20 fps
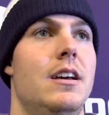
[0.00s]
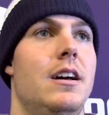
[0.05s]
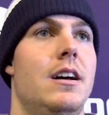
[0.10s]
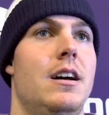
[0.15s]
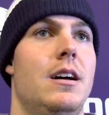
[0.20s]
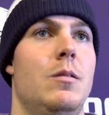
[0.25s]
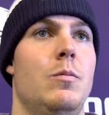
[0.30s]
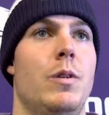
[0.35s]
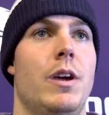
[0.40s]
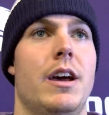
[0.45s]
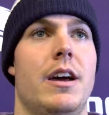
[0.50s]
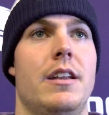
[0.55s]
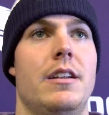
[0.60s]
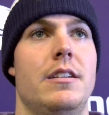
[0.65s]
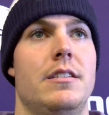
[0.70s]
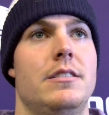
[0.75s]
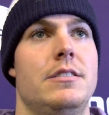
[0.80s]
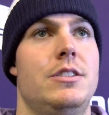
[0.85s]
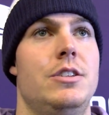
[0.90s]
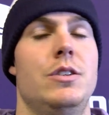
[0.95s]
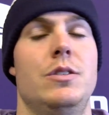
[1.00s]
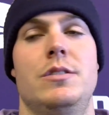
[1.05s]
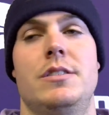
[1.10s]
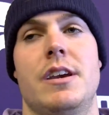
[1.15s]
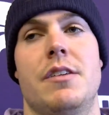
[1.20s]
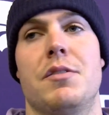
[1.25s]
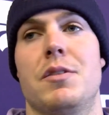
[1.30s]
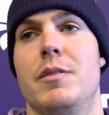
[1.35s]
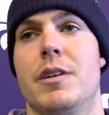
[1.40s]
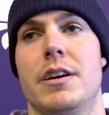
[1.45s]
We got dudes
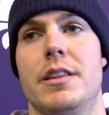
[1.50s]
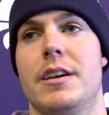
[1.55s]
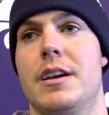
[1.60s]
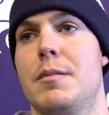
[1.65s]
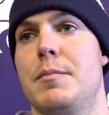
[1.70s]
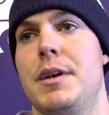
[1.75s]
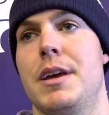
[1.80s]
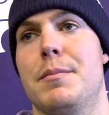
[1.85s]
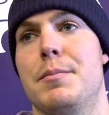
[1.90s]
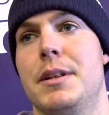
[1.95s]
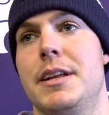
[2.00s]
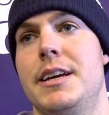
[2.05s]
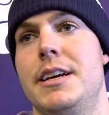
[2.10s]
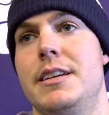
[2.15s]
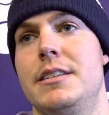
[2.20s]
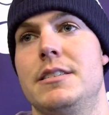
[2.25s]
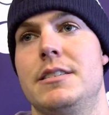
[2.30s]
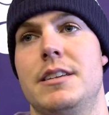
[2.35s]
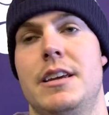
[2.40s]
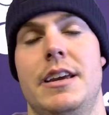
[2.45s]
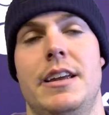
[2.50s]
everywhere that can make plays.